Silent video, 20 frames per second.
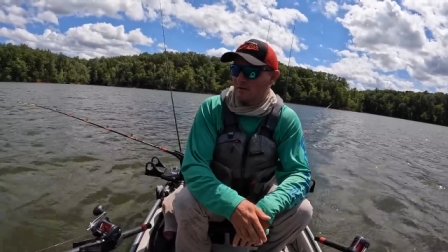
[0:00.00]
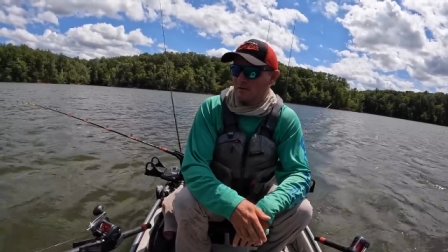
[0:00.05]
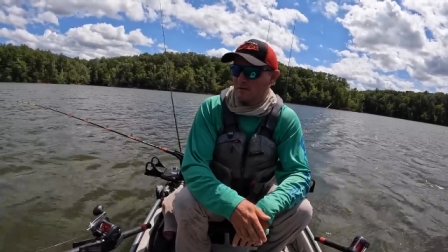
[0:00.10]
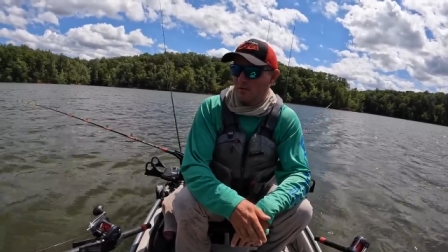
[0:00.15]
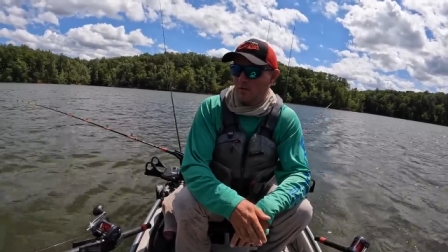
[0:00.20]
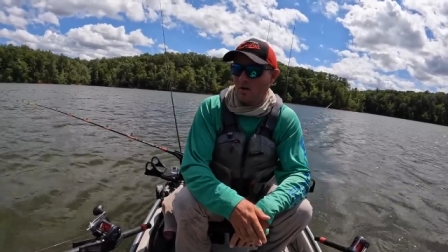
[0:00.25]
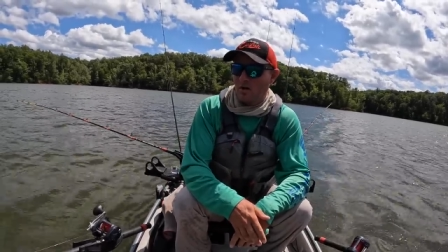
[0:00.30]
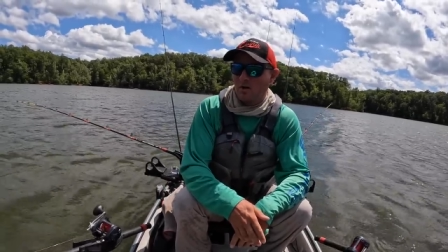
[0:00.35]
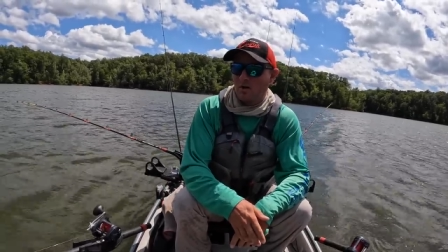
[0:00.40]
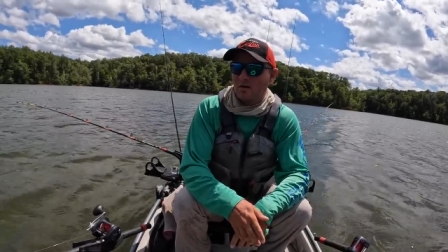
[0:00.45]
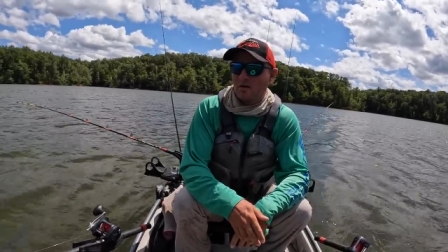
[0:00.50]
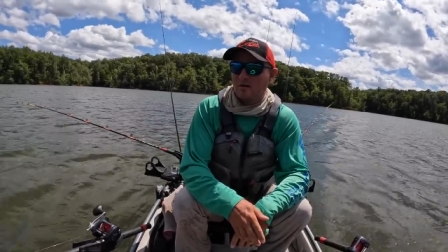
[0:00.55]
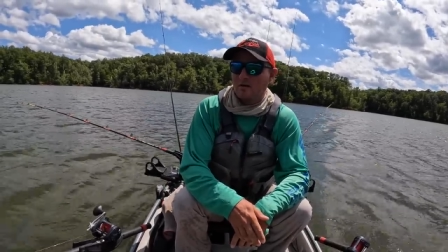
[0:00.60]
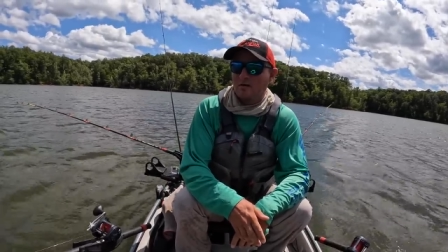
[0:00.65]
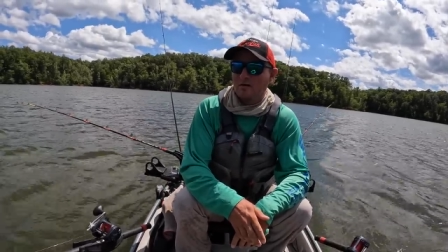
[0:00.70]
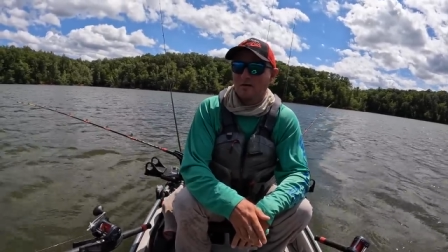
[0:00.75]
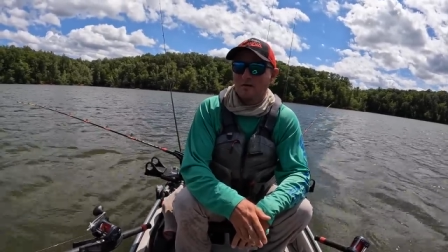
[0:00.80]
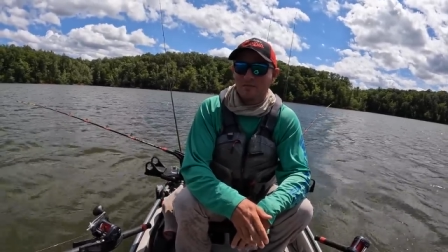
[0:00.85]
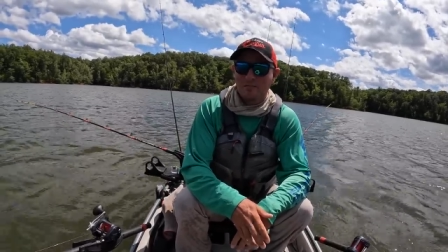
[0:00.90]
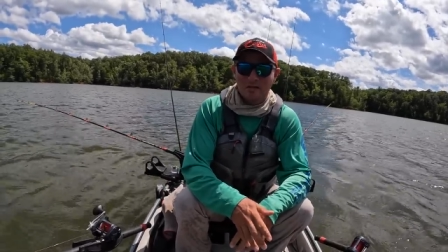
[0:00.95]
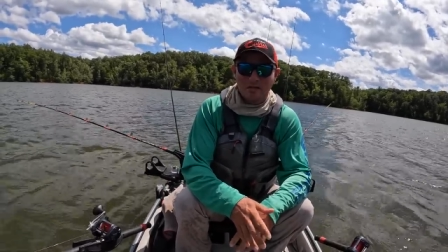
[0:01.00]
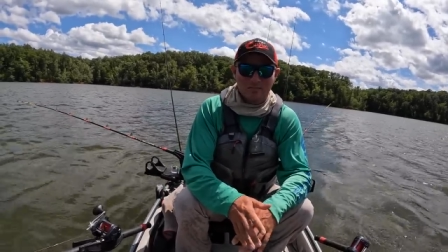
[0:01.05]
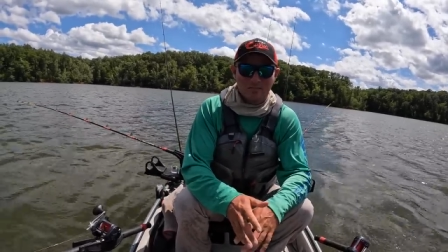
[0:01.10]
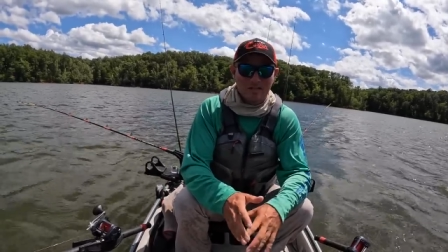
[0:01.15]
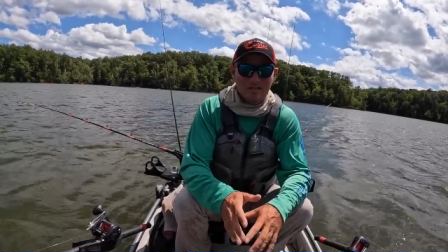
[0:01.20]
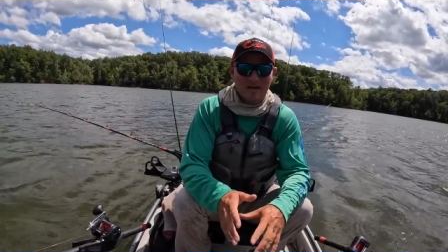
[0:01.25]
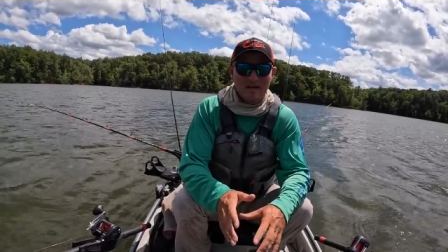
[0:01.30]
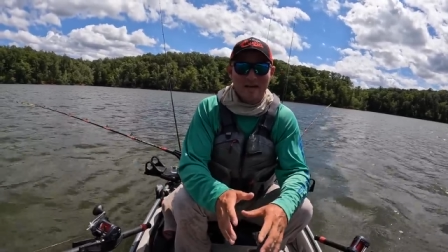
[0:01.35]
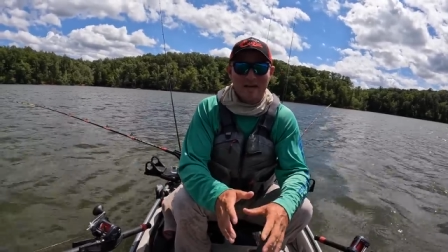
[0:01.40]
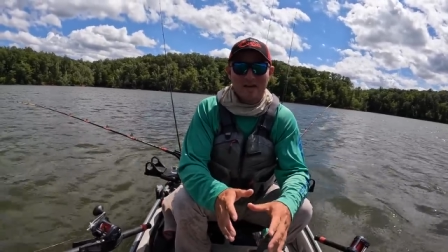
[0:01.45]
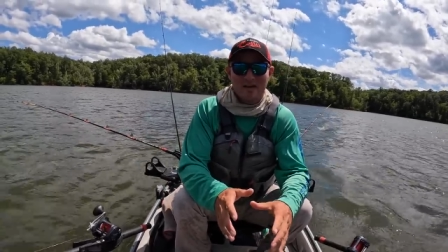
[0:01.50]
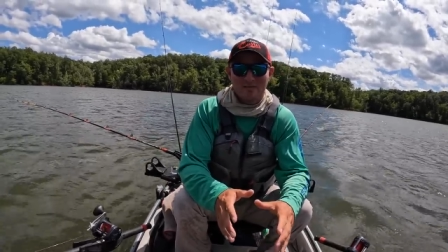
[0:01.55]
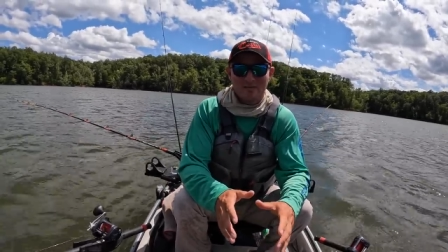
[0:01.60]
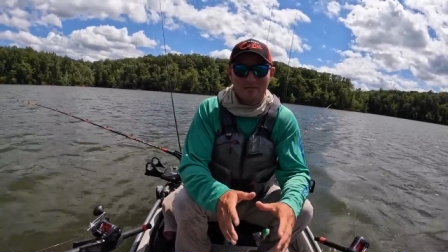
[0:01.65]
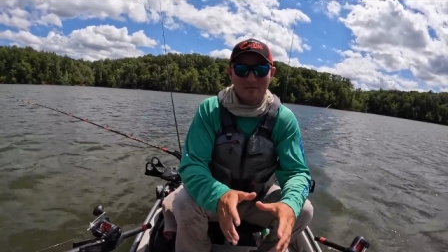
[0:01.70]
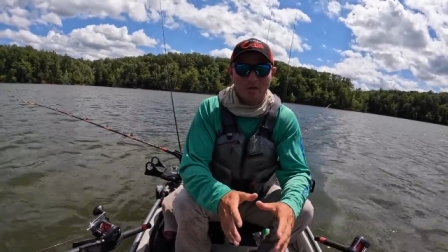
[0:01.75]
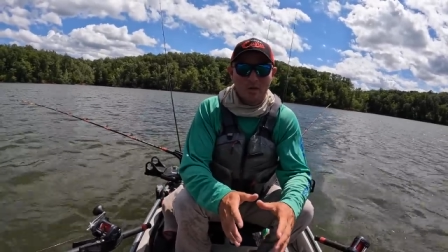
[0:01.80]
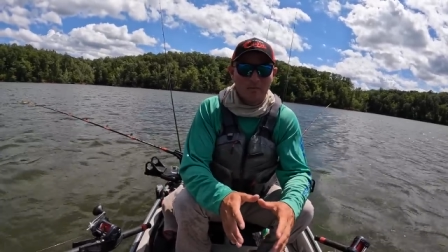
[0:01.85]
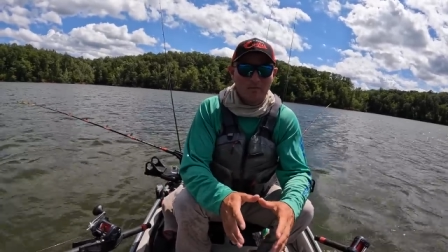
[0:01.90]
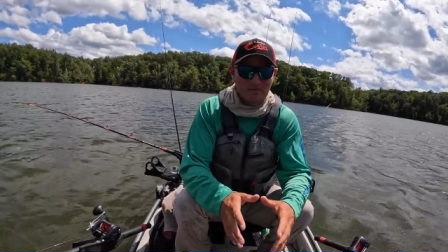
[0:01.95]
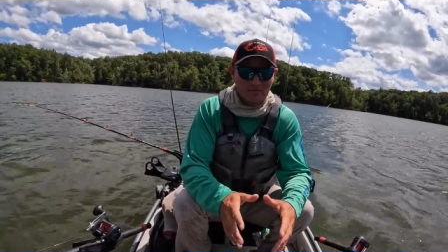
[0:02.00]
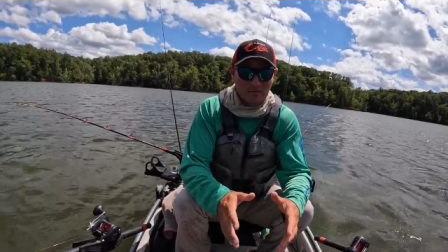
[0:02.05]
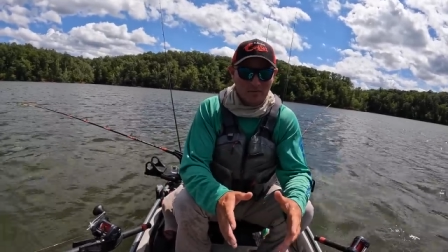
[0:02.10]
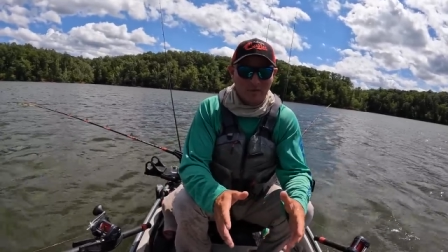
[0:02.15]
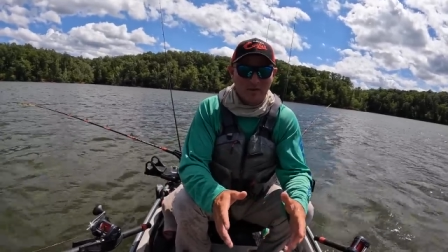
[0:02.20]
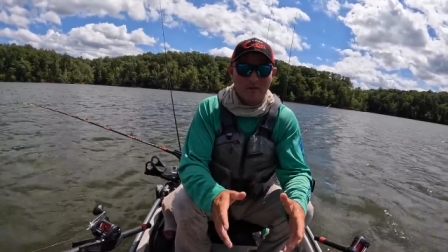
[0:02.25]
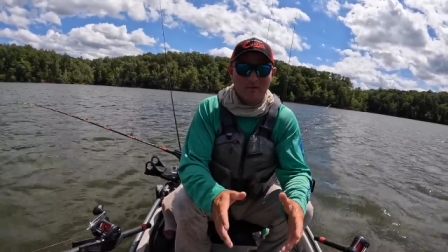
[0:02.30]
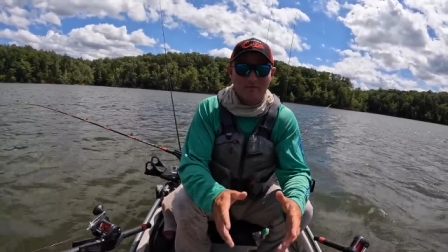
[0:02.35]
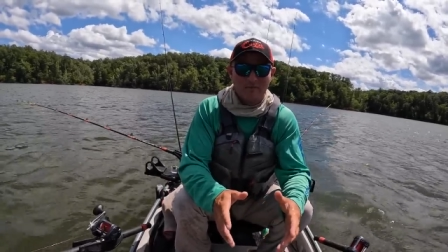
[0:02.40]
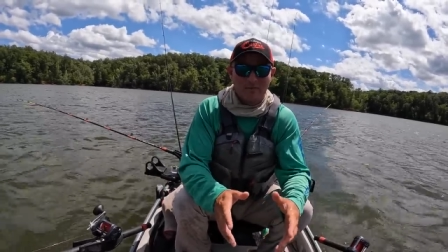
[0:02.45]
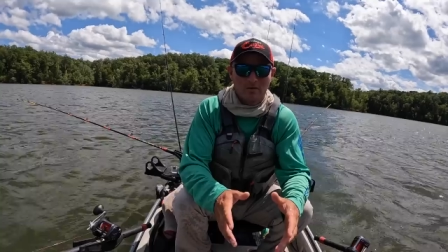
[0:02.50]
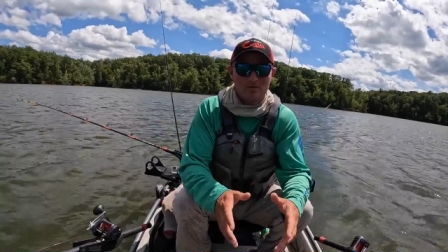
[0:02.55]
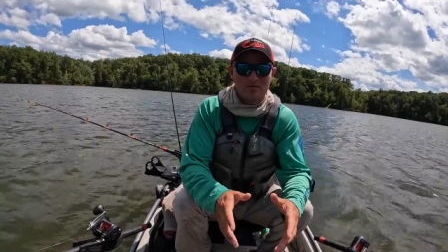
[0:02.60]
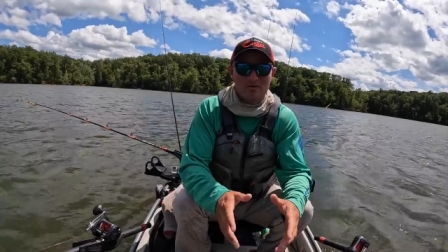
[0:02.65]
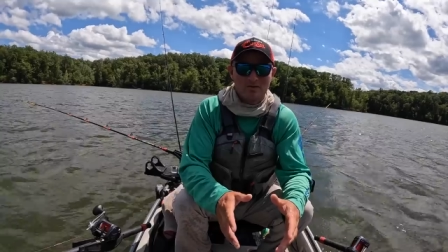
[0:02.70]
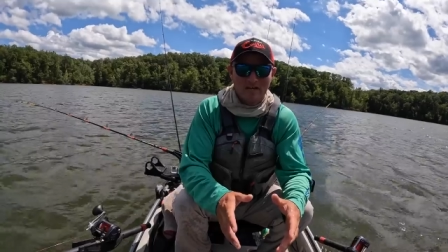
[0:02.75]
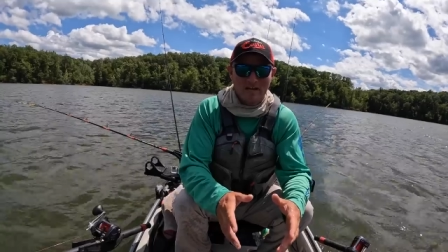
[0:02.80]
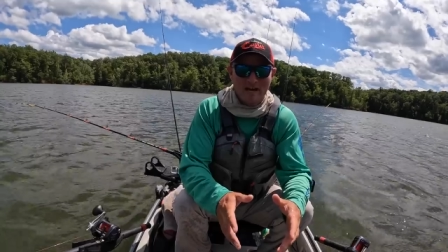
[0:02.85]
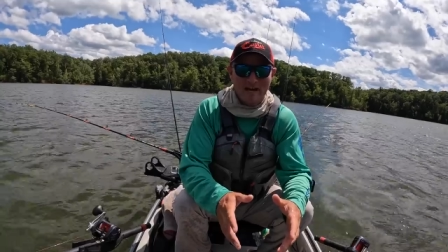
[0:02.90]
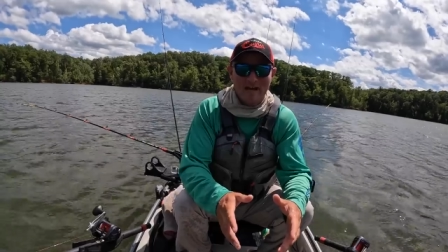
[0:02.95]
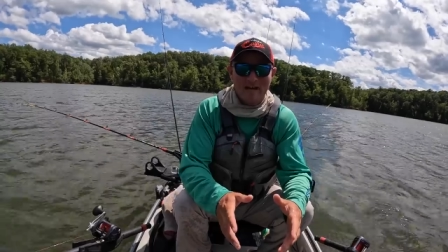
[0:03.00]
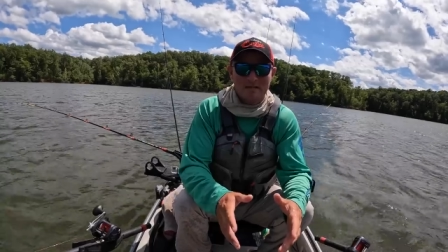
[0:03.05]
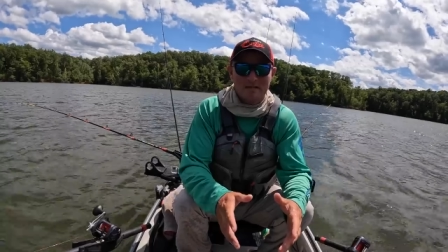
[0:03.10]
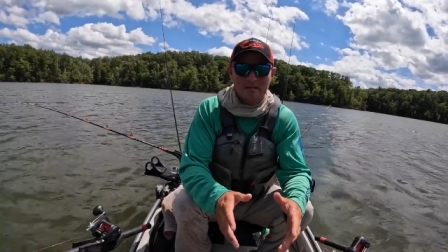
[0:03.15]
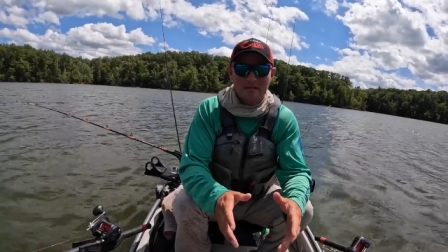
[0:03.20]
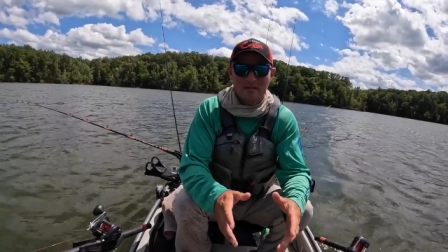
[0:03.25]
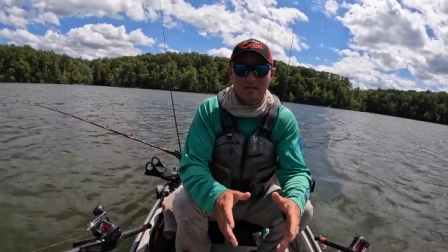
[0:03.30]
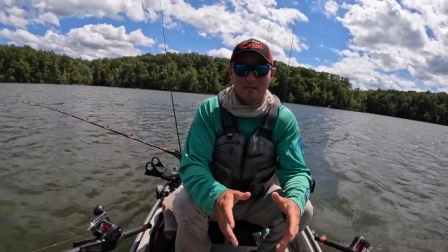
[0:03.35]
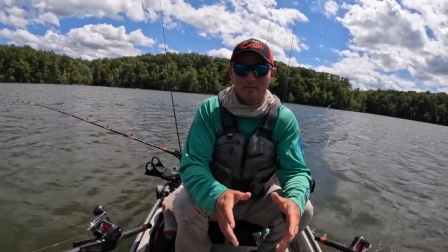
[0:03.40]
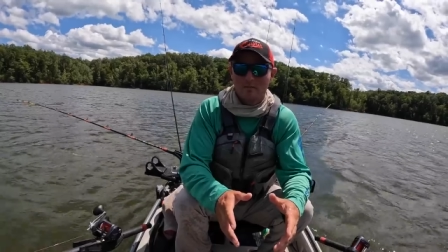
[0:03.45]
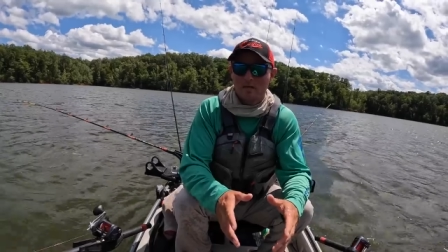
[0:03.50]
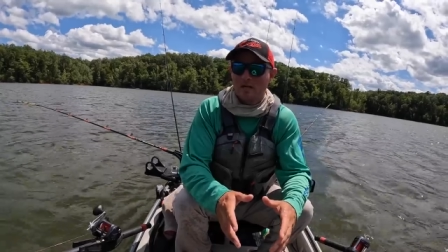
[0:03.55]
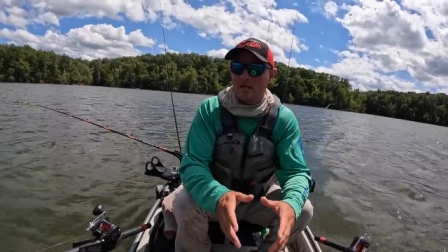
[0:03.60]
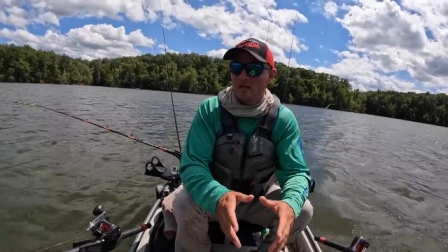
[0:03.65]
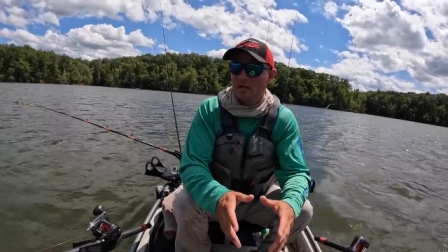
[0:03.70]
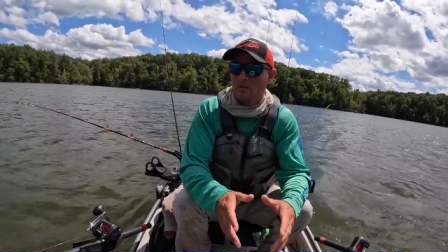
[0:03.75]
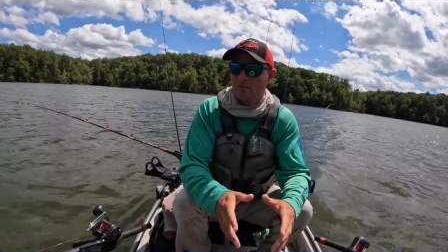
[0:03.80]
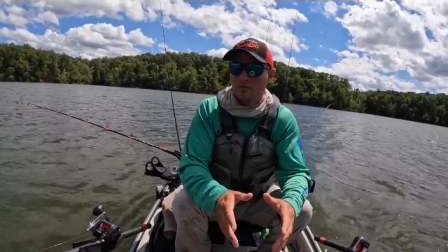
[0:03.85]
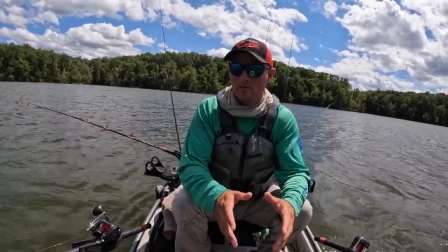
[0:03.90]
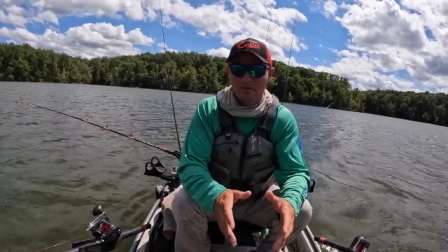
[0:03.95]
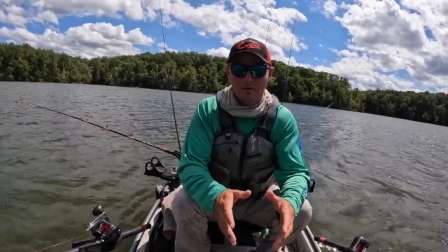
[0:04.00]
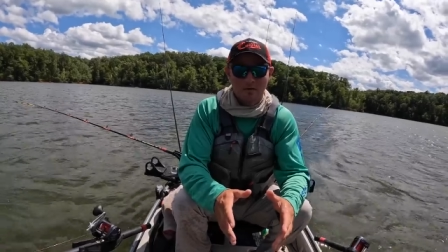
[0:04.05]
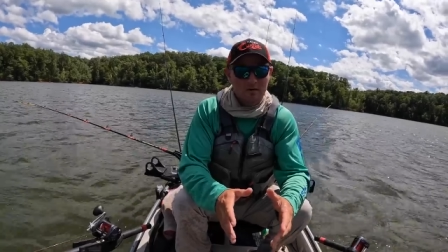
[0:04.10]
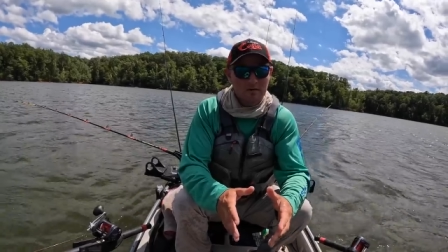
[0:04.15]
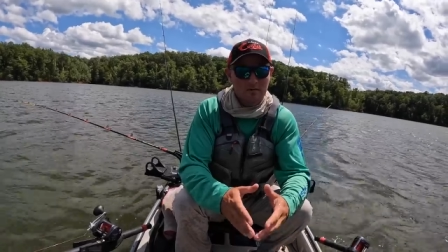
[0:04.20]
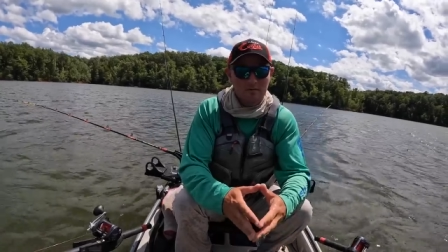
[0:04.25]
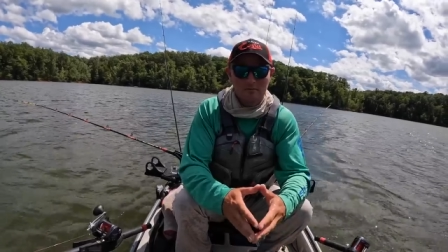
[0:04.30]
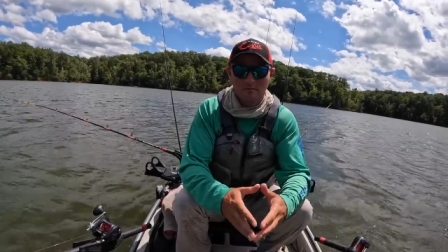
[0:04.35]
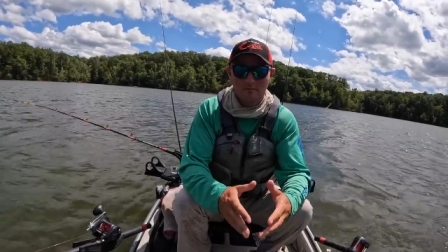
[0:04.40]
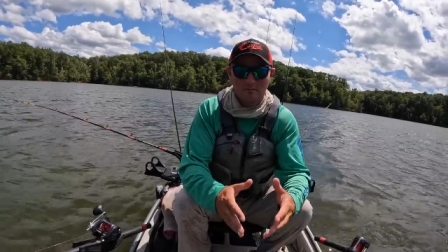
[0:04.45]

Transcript: tomorrow, I'll be able to get out hopefully around first light and be able to